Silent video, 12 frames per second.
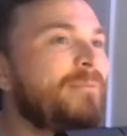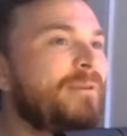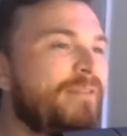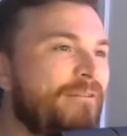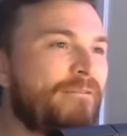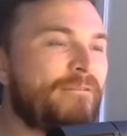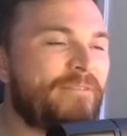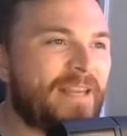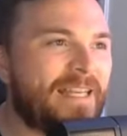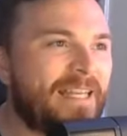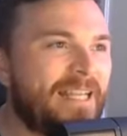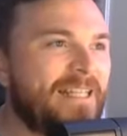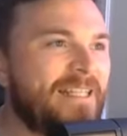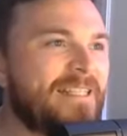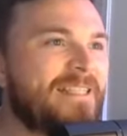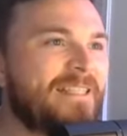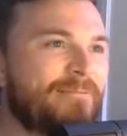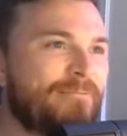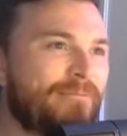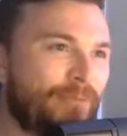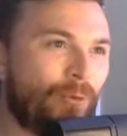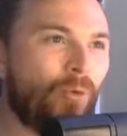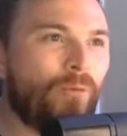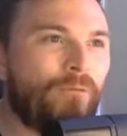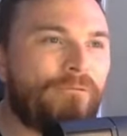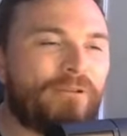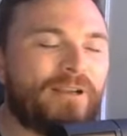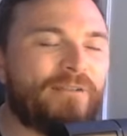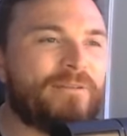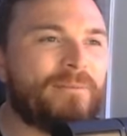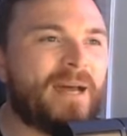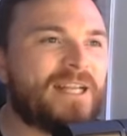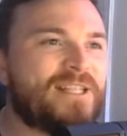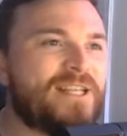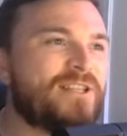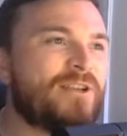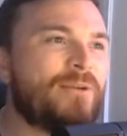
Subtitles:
with everything needed for all 3 of the matches.